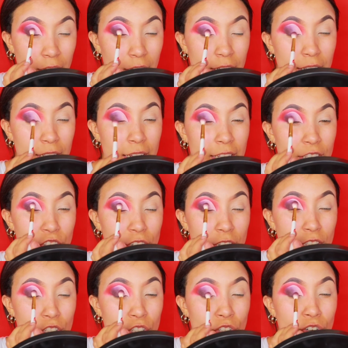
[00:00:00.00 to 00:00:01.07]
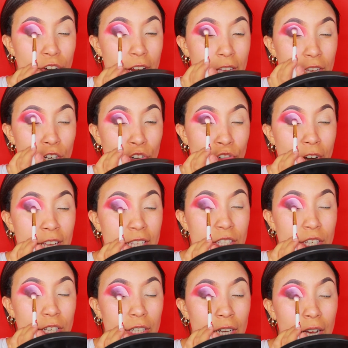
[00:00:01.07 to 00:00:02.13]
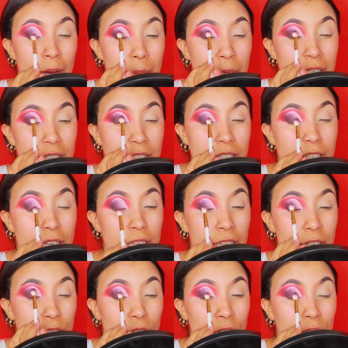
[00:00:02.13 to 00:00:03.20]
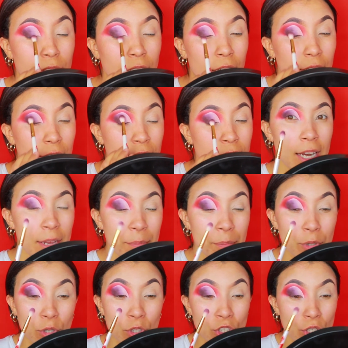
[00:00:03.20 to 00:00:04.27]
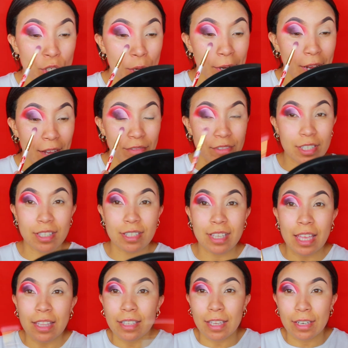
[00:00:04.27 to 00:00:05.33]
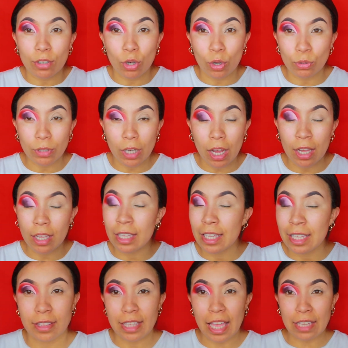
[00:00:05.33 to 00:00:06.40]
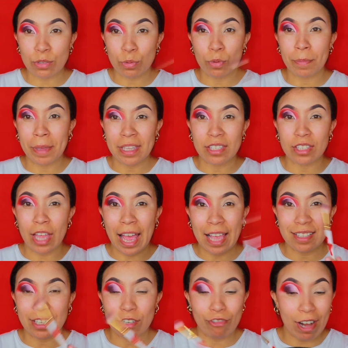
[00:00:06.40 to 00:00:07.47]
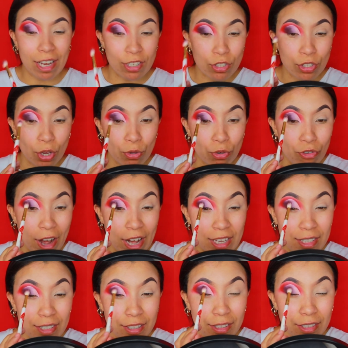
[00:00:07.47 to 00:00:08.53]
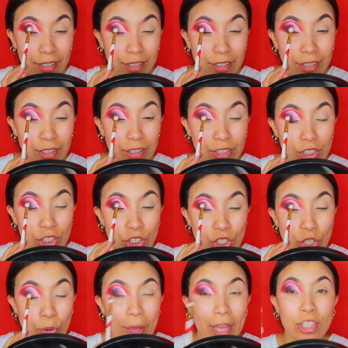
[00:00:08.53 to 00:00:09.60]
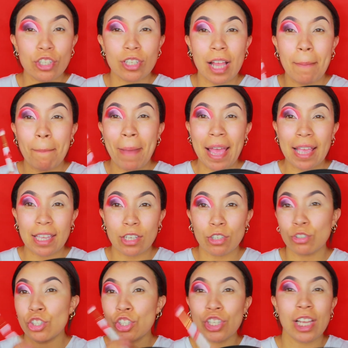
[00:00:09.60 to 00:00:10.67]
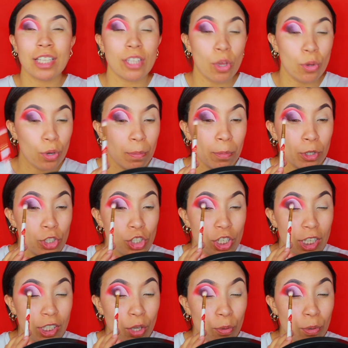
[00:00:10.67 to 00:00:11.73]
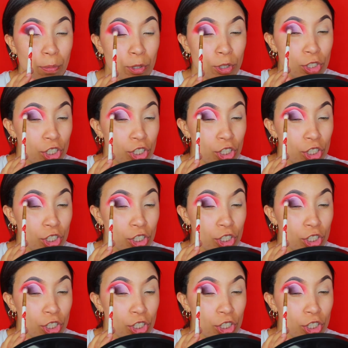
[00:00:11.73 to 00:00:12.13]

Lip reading: And then naturally just create a gradient coming into the inner corner. And then because you don't have to set the inner corner, that's what makes the acid rain so great. So you ain't just like packing on shadow upon shadow upon